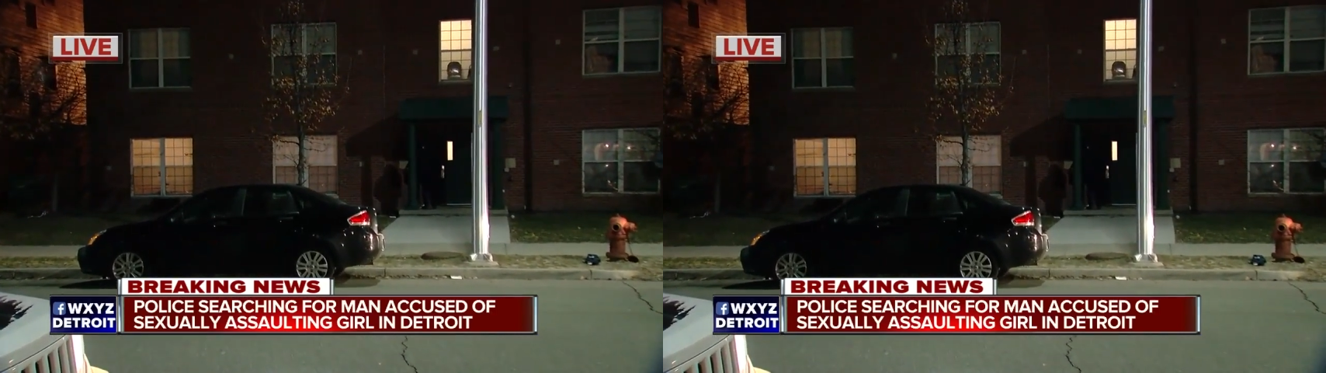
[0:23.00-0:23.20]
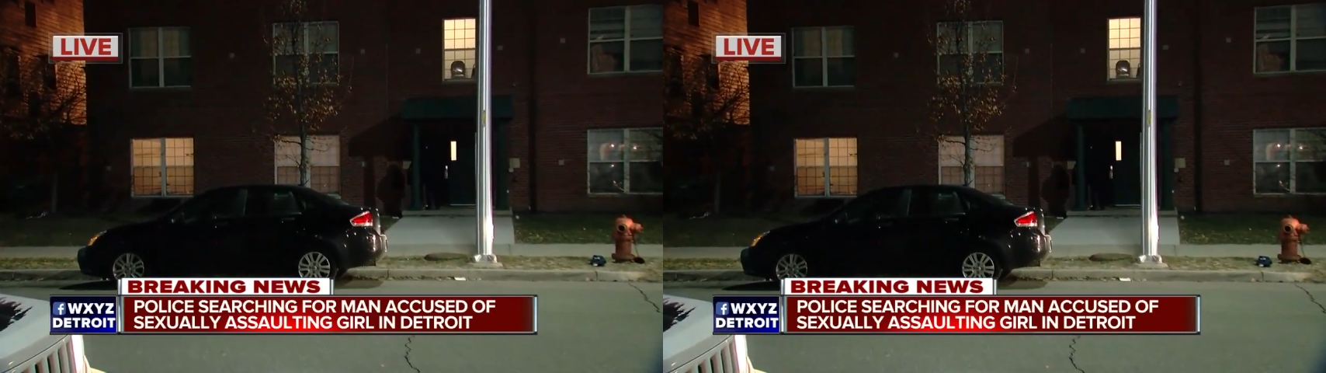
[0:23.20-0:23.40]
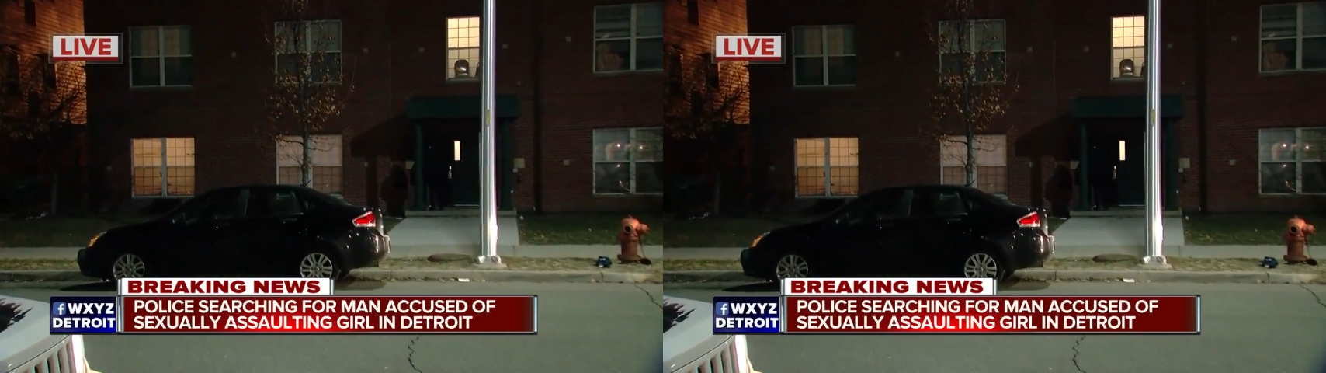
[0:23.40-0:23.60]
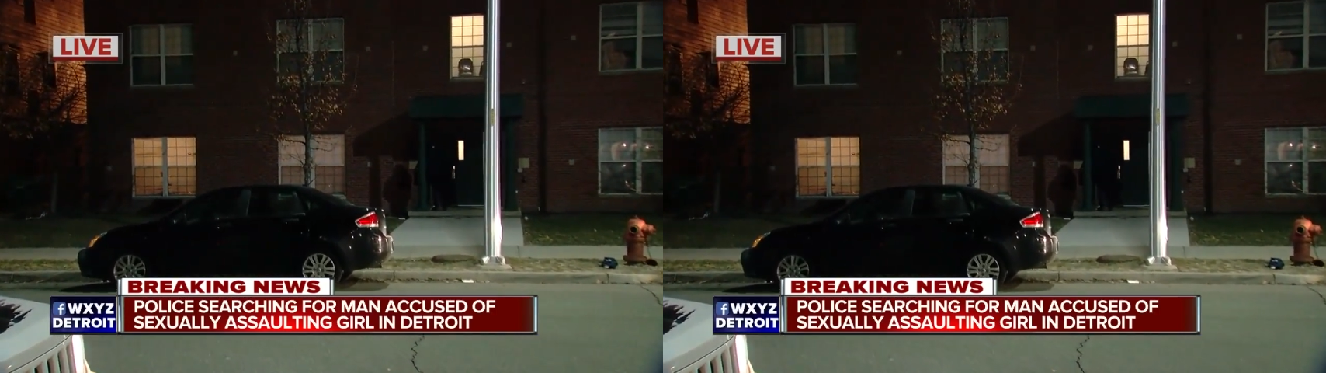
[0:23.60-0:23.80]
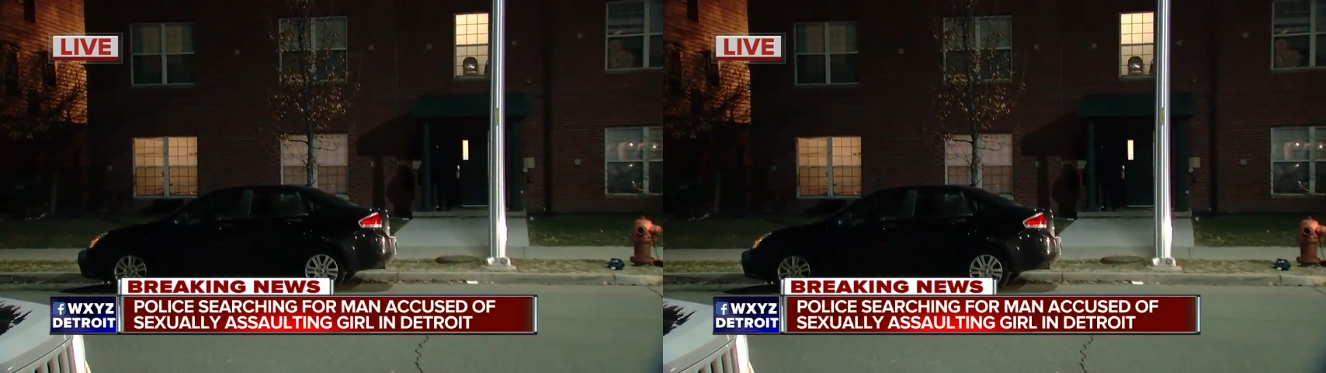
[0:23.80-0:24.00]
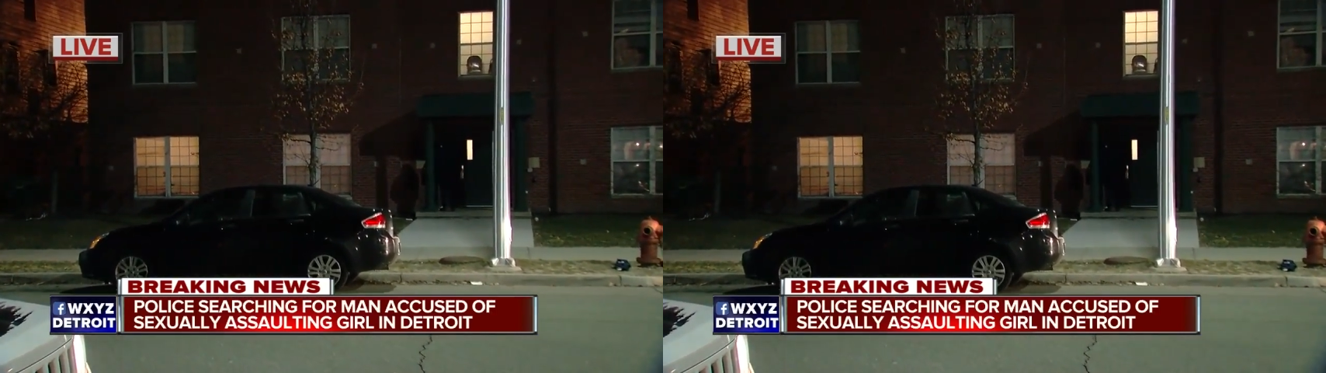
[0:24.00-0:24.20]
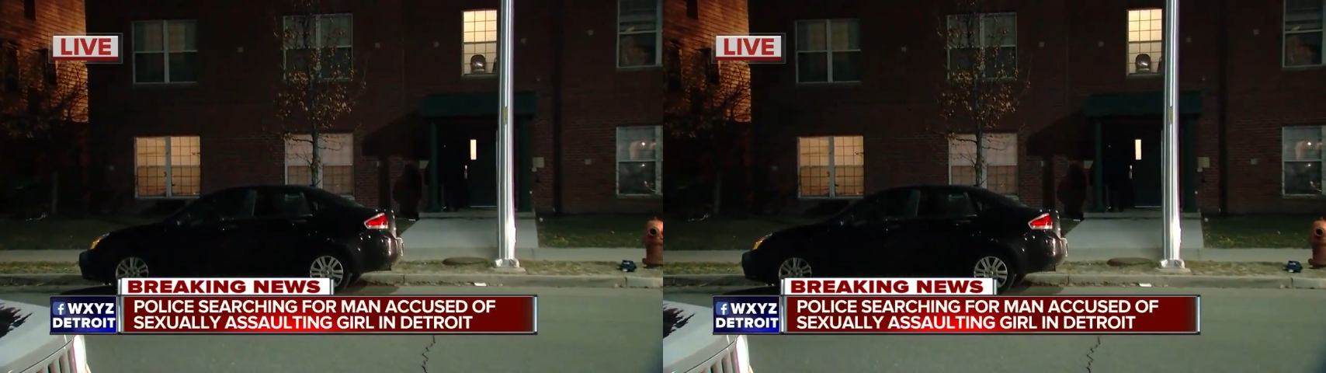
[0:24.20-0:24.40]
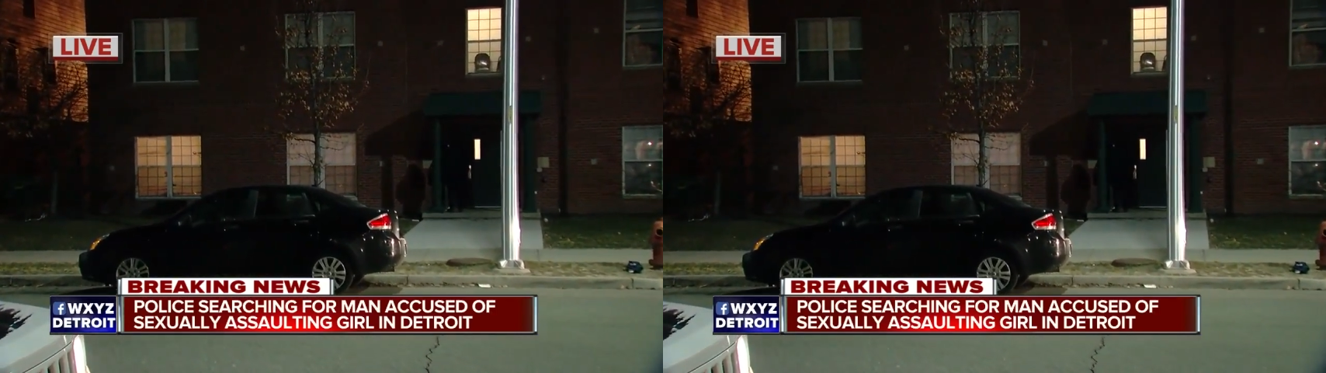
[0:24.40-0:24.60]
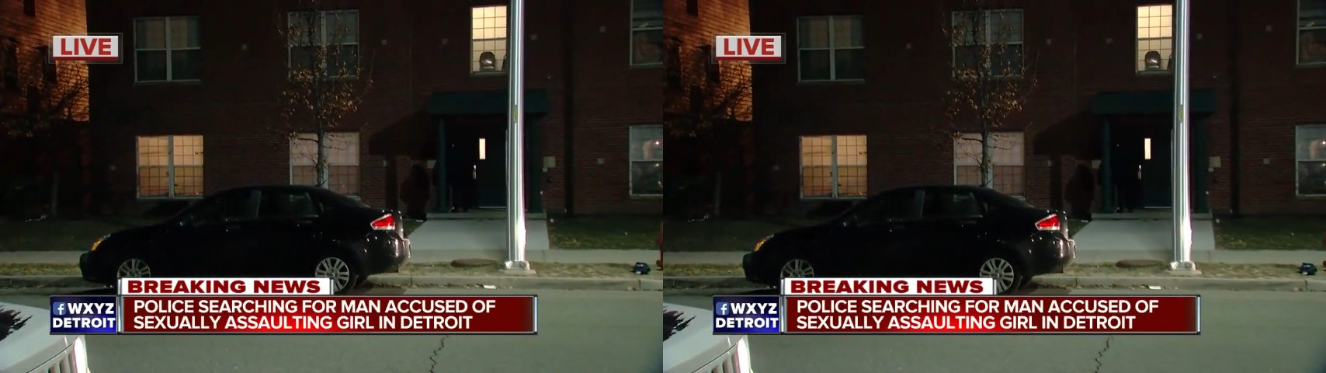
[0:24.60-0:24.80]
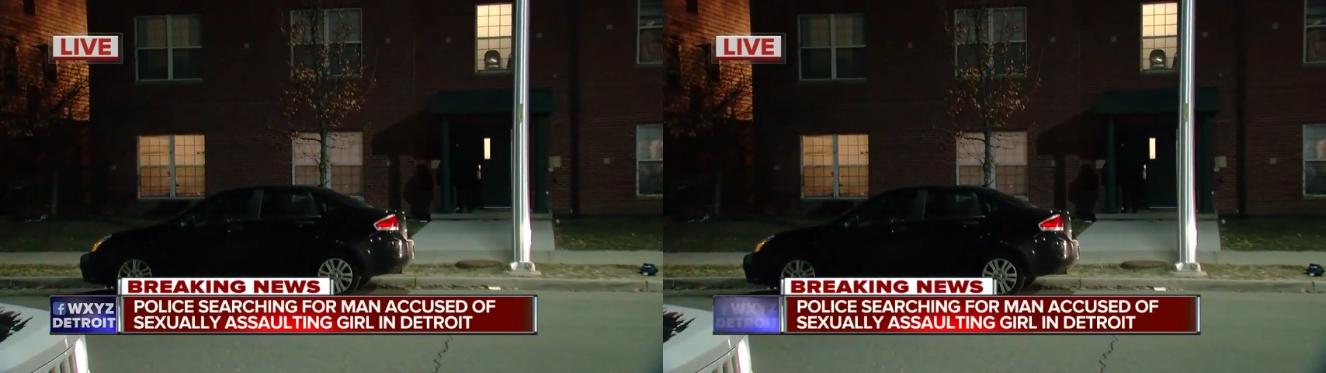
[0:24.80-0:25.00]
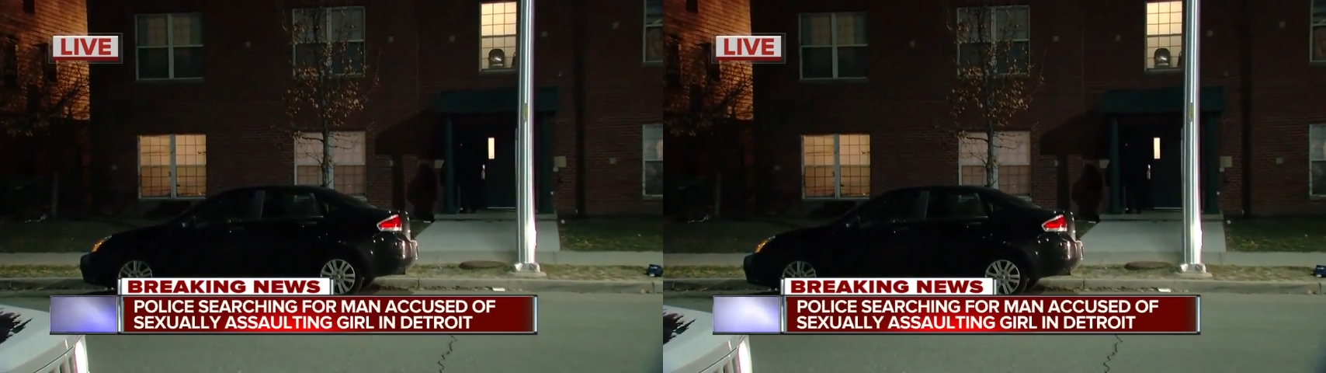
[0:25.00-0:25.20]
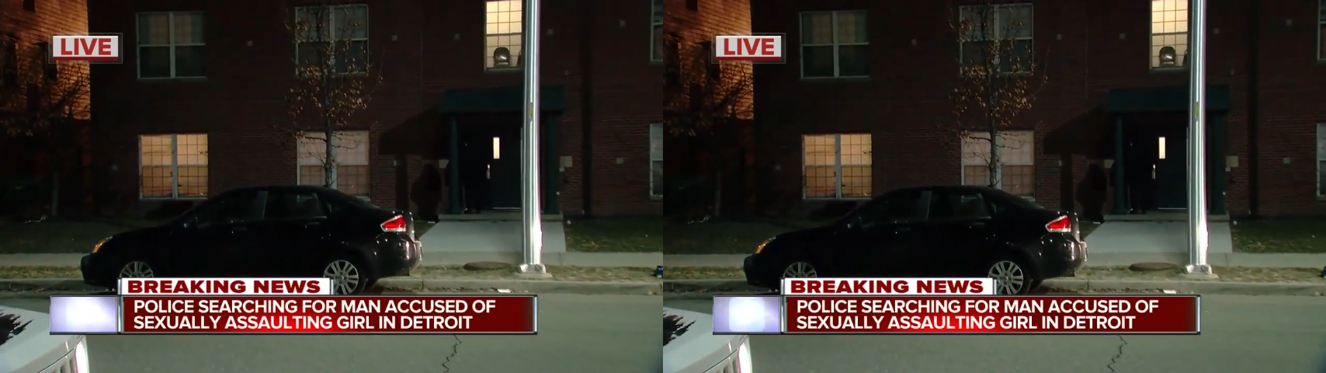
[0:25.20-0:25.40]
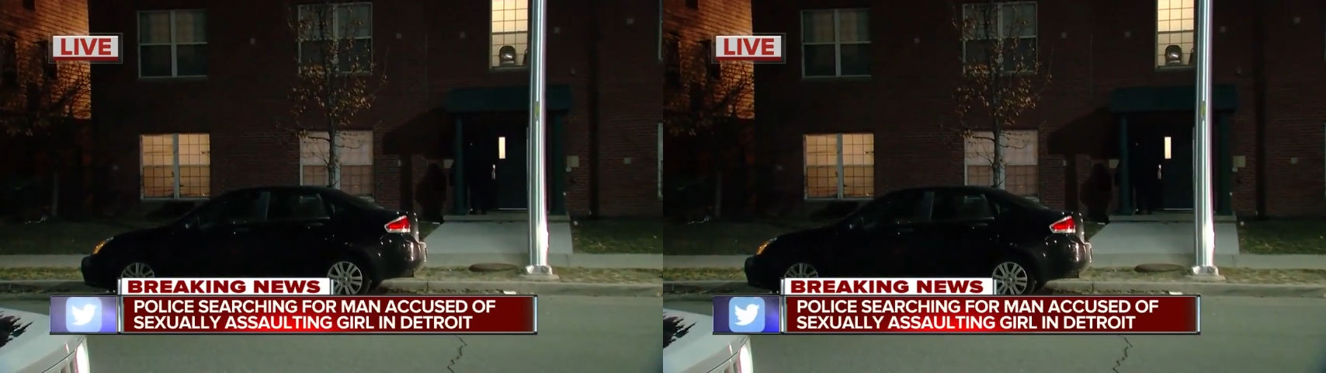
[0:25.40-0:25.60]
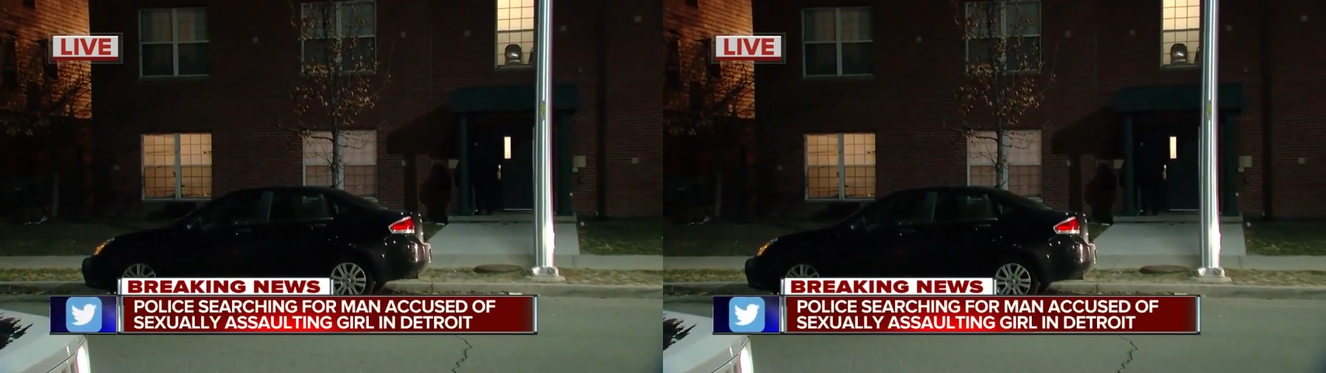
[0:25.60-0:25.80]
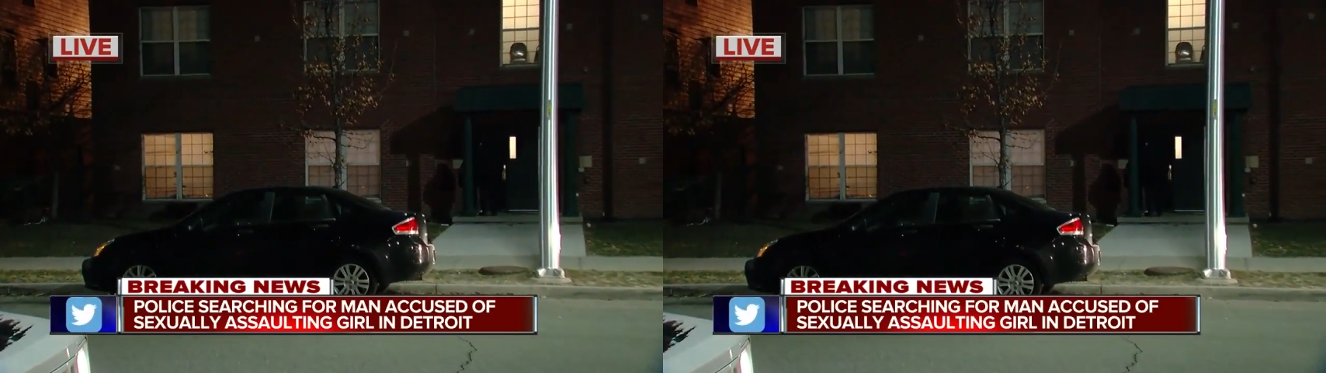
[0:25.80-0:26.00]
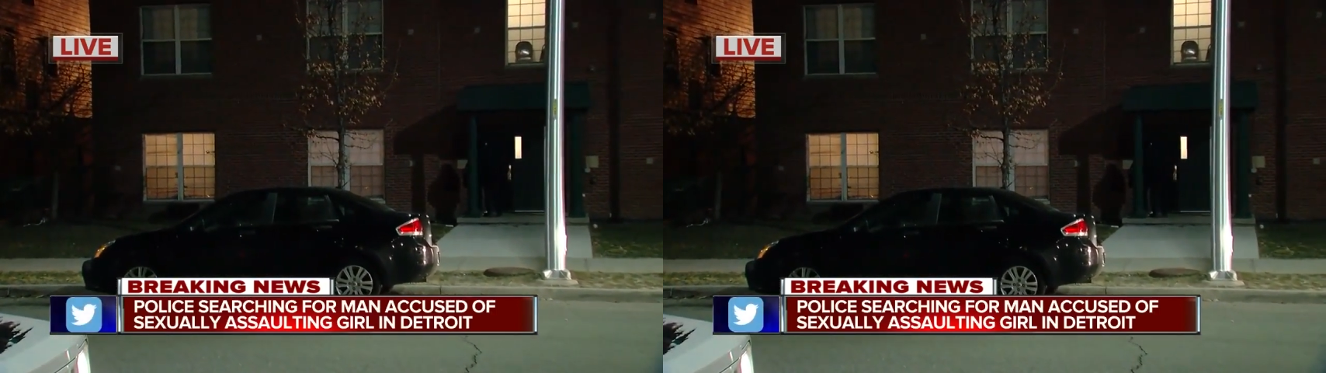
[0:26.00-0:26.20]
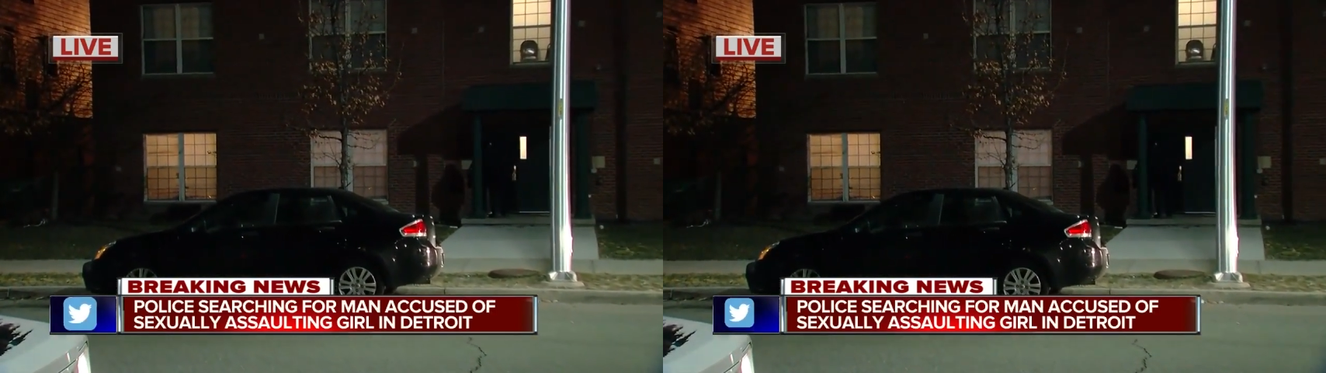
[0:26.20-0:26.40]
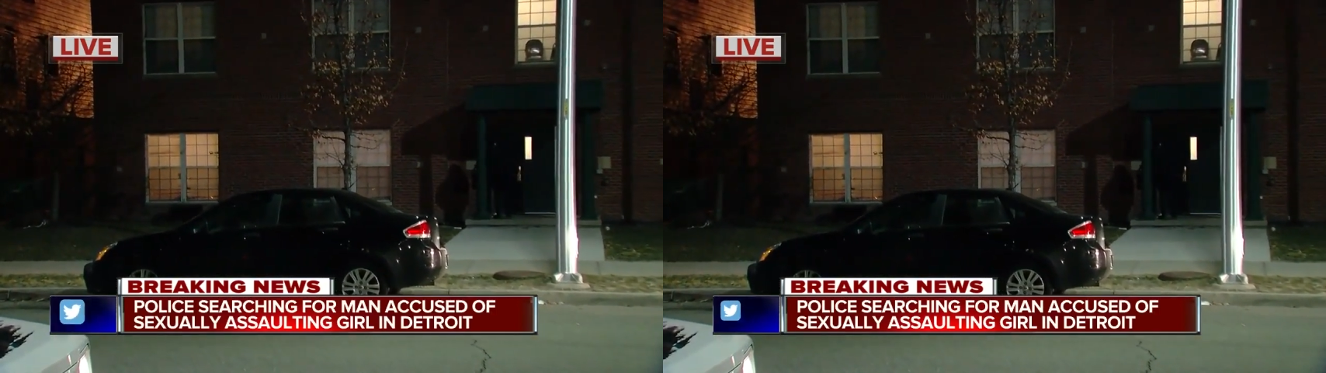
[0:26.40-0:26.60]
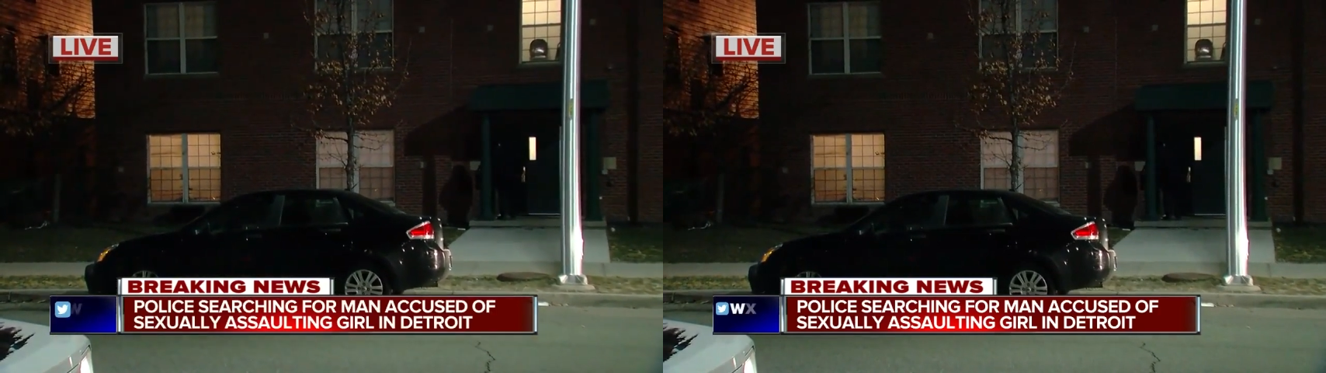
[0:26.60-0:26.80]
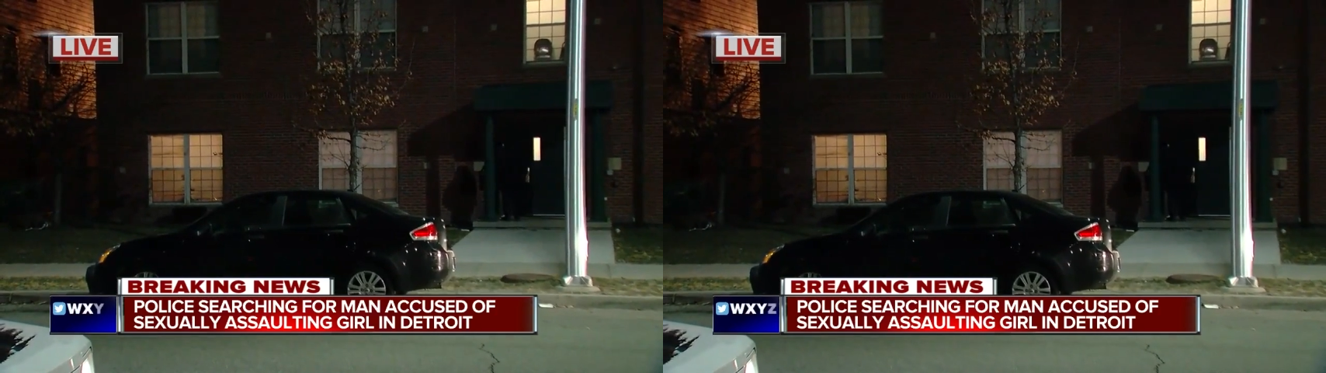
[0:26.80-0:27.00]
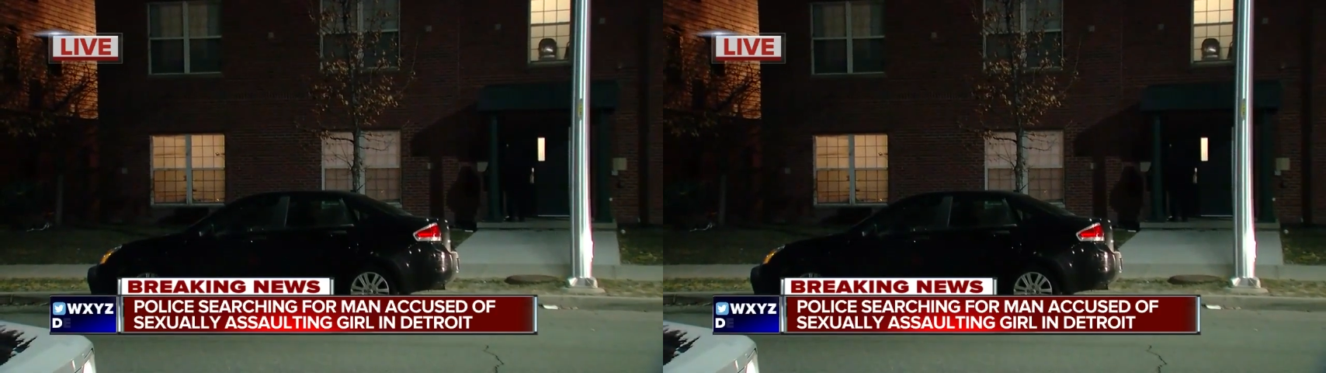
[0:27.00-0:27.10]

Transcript: [unreadable: no face in view]